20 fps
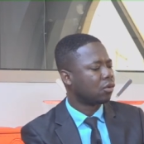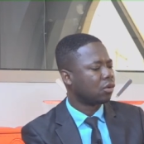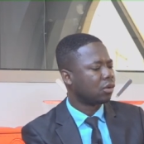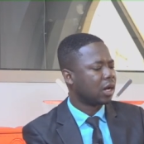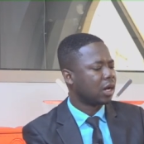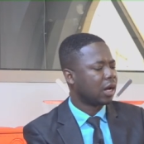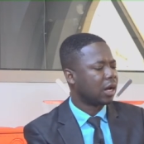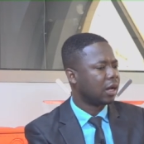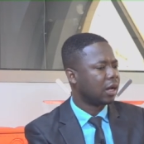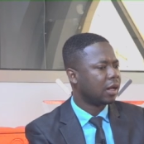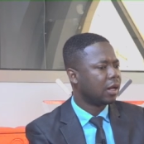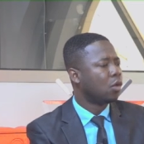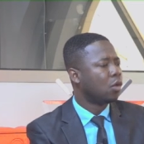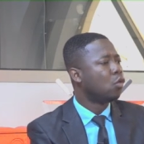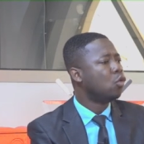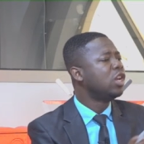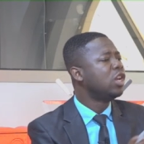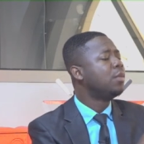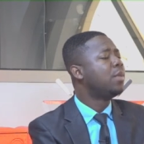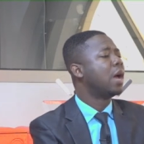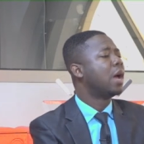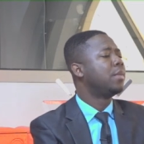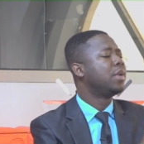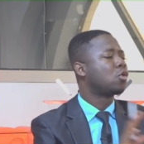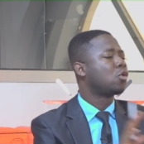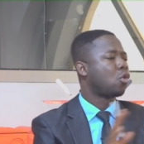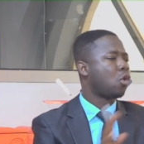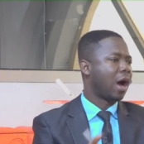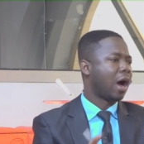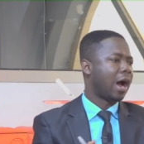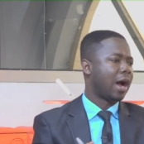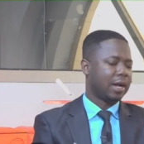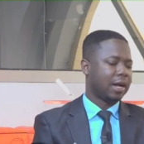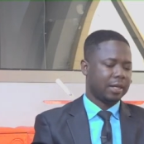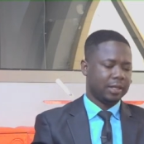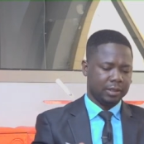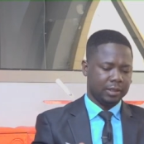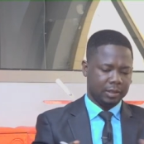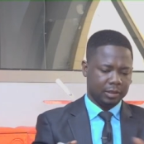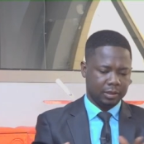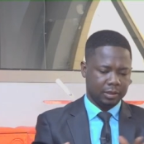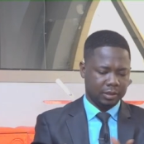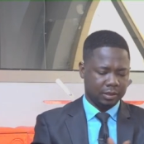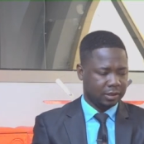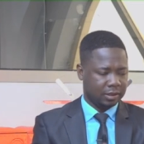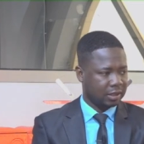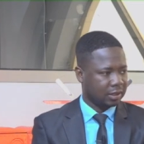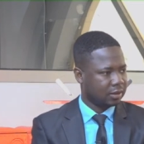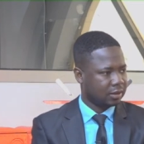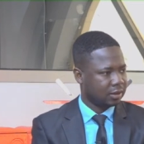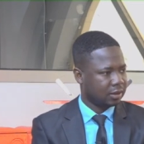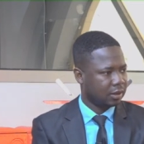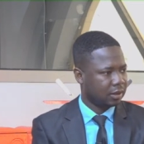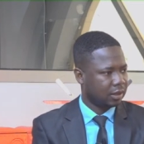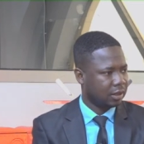Now, only be quiet, sit.